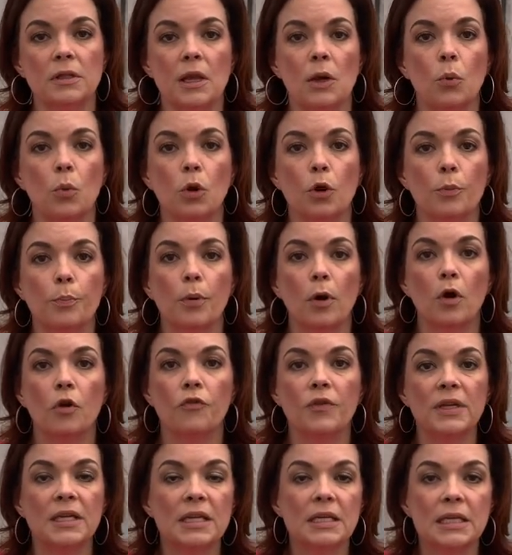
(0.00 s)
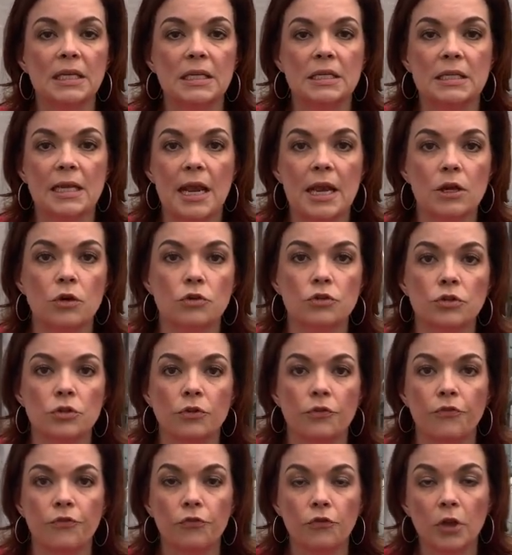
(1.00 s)
They work perfect in containers or
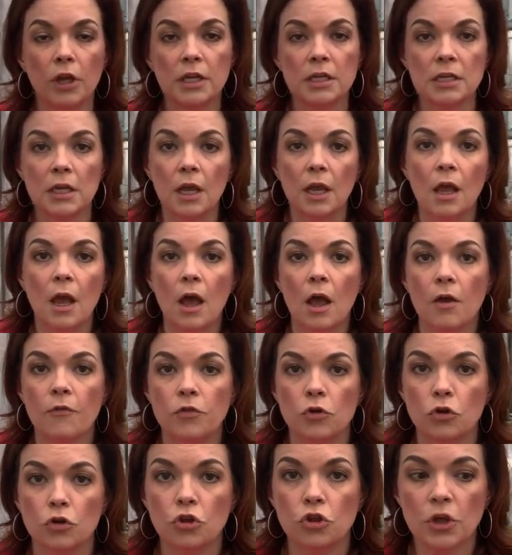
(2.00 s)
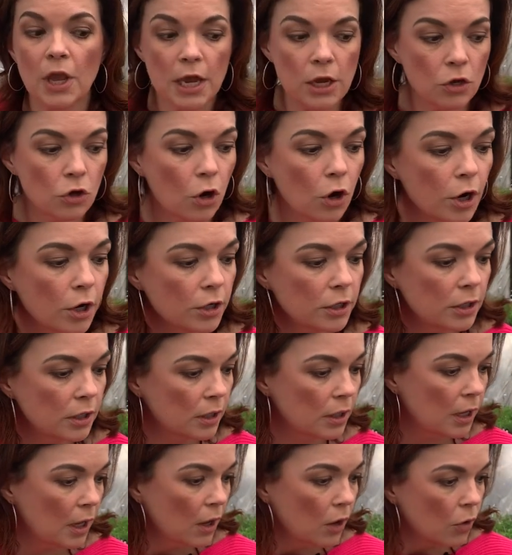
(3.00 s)
the front of your shade
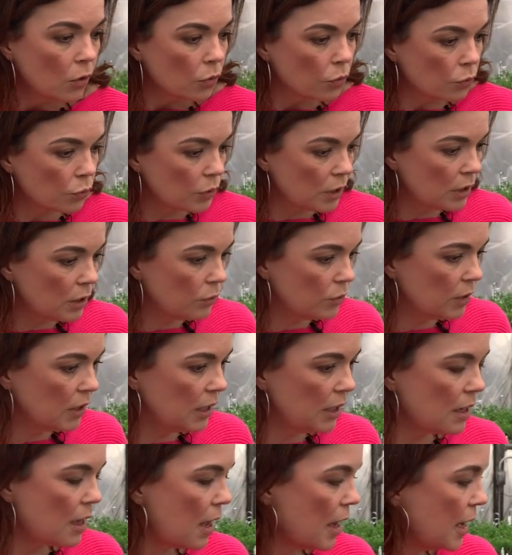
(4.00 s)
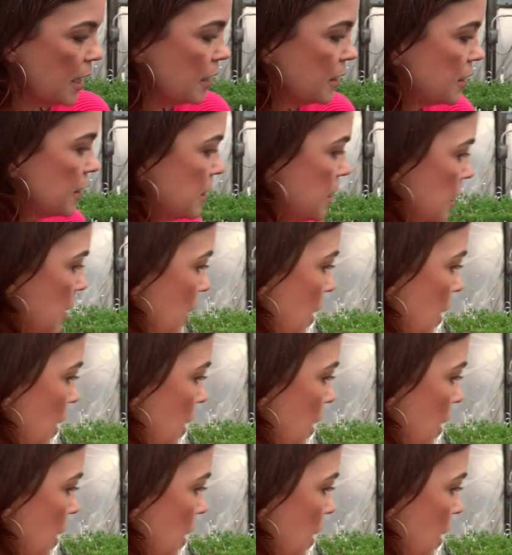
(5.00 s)
garden. Really, really nice.